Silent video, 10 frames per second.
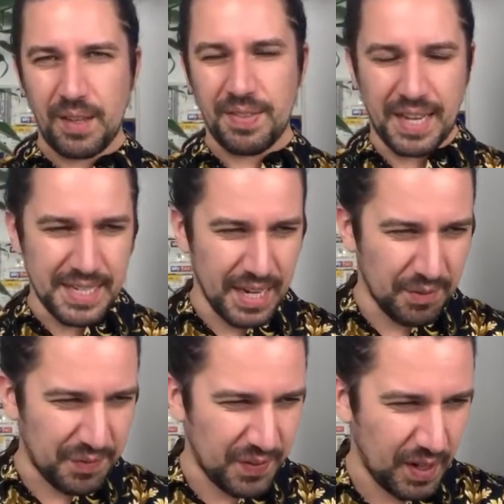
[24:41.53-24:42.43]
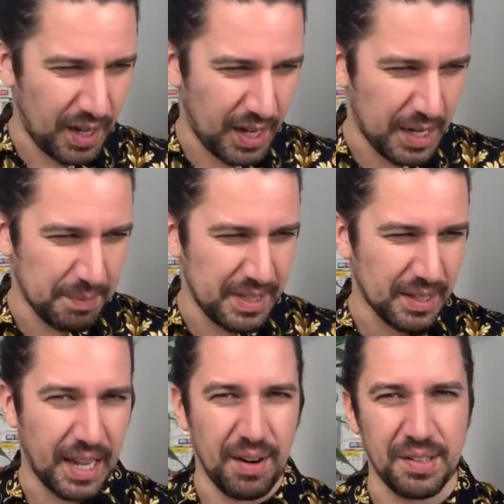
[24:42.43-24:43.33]
they give
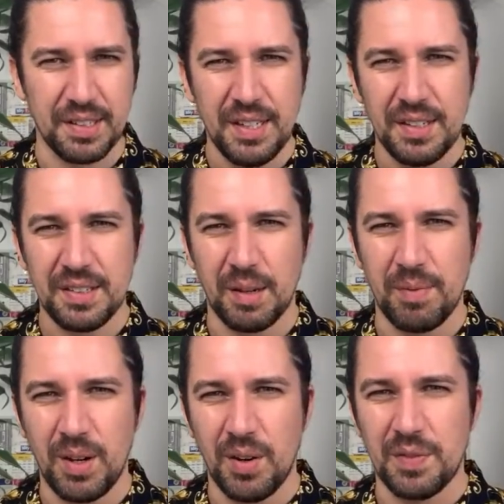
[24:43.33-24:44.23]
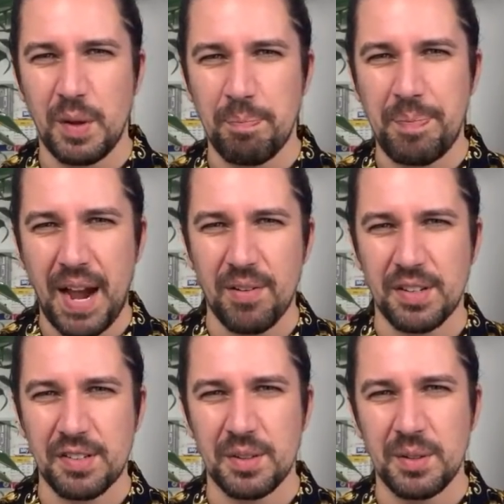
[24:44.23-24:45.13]
Neil Harris some of the
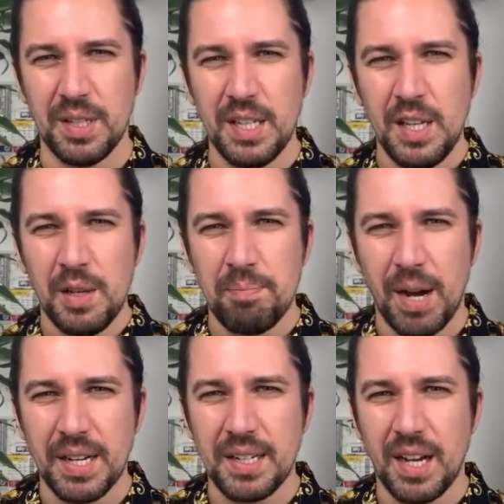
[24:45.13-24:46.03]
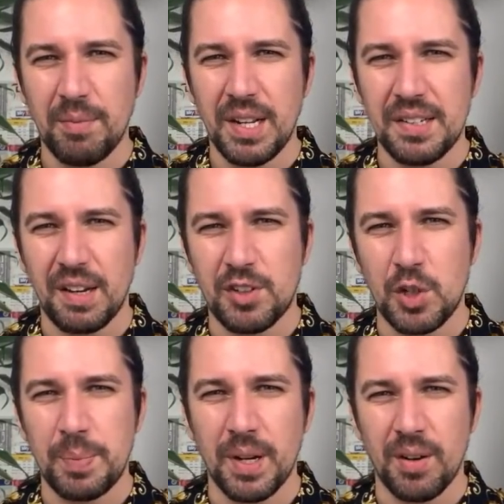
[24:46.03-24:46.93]
parachute money? Leeds have
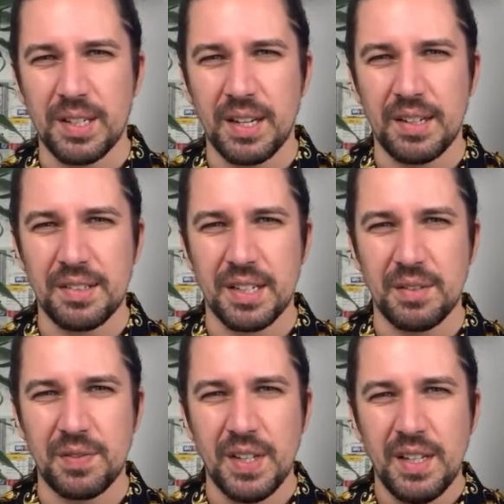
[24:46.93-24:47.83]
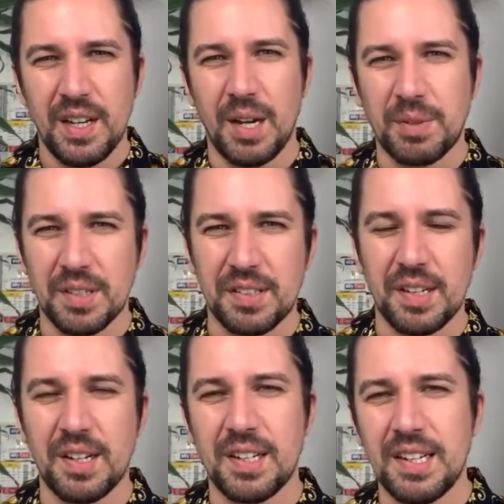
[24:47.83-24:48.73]
QPR on the 18th.
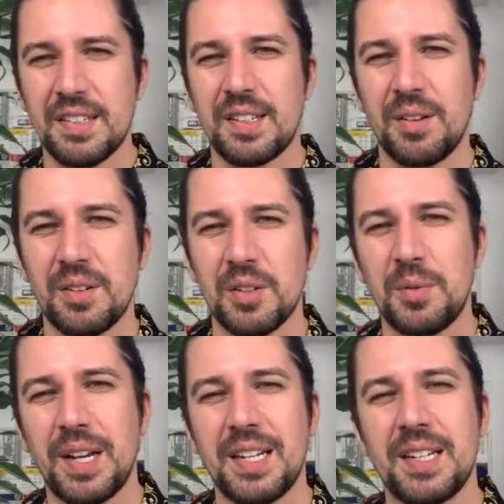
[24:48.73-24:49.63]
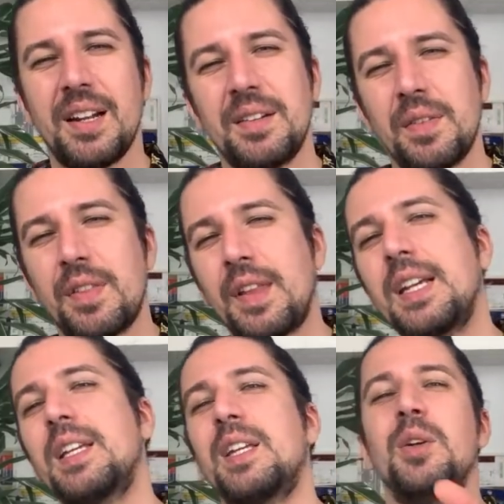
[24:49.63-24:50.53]
Concerned Leeds don't do well in London.
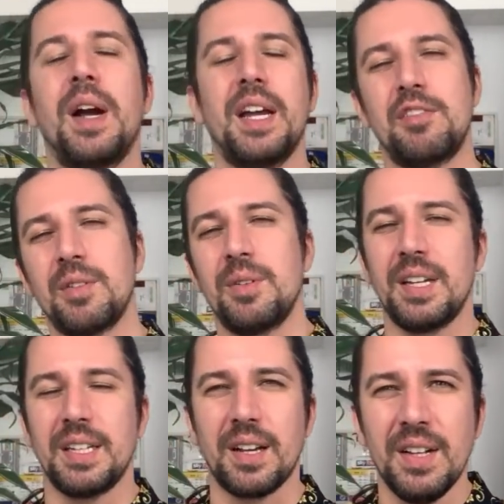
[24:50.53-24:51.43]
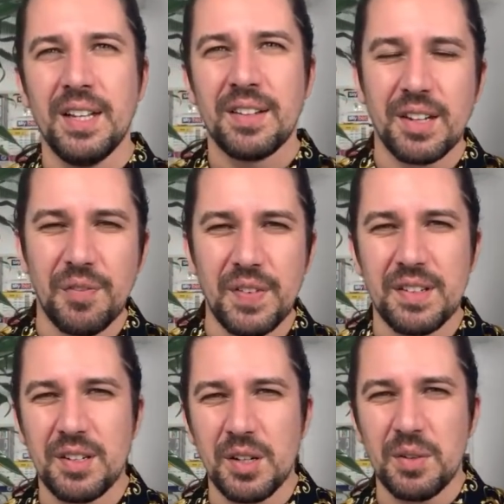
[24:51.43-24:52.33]
Thank you, Andrew. There you go. It's nothing
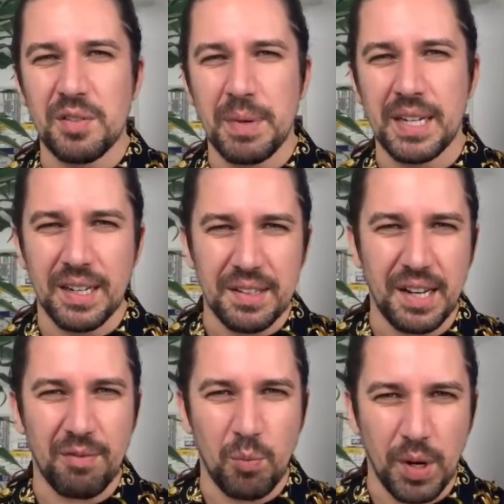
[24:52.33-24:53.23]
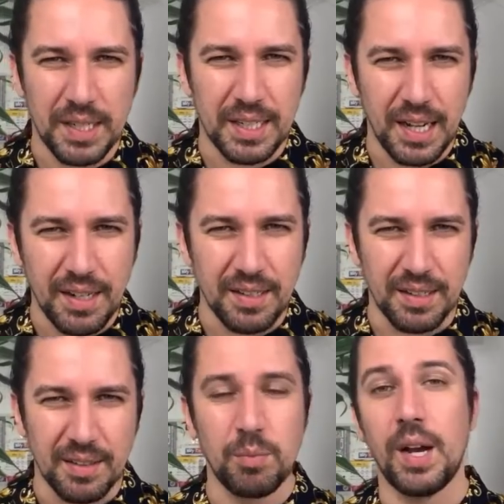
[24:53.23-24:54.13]
to do with me. Leeds haven't won in
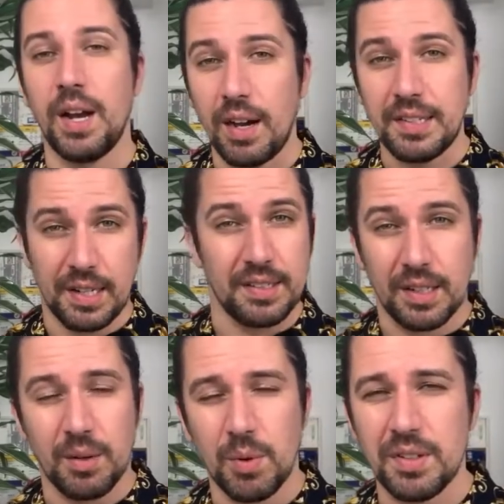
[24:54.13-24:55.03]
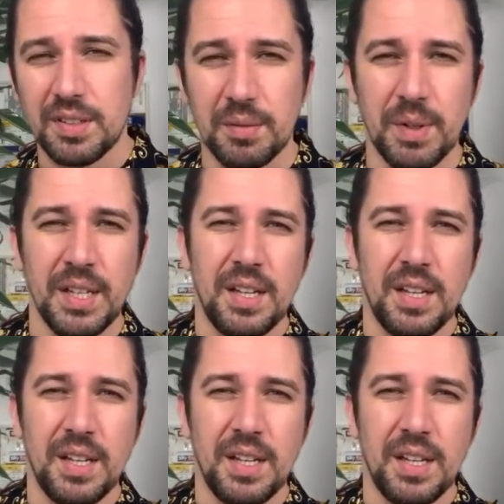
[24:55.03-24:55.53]
London, where I tend to go and watch them,